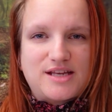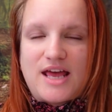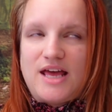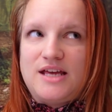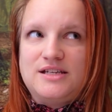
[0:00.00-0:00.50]

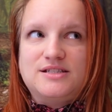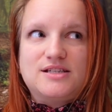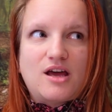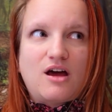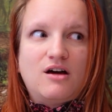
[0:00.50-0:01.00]
And
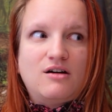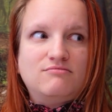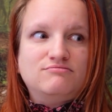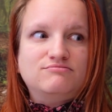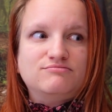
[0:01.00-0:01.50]

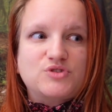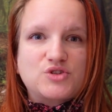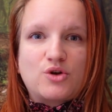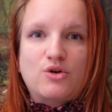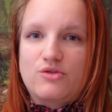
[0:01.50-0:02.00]

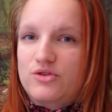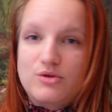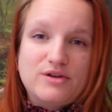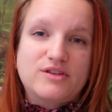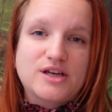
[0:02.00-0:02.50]
so
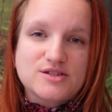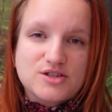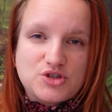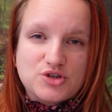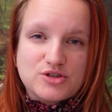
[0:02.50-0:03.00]
3 things
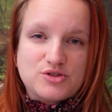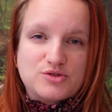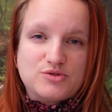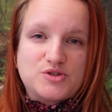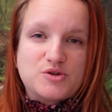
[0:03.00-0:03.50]
that you can
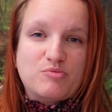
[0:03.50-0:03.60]
do to